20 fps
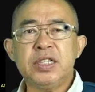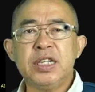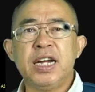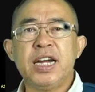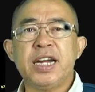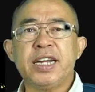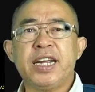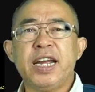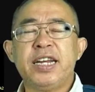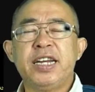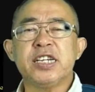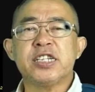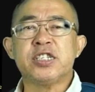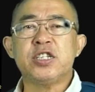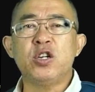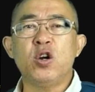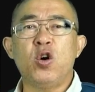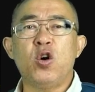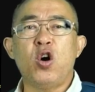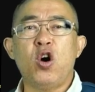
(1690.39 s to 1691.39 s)
uh, get the
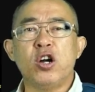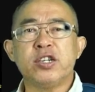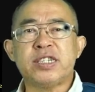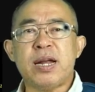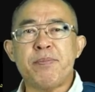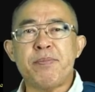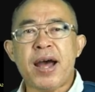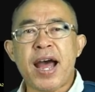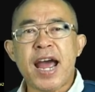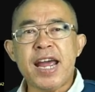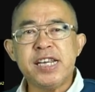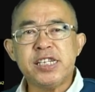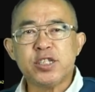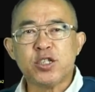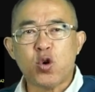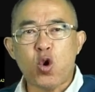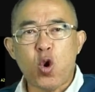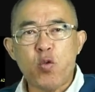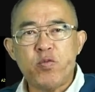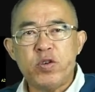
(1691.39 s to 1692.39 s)
snow or some ice
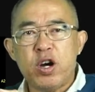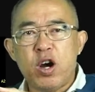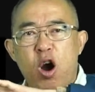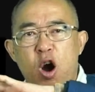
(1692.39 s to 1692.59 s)
cover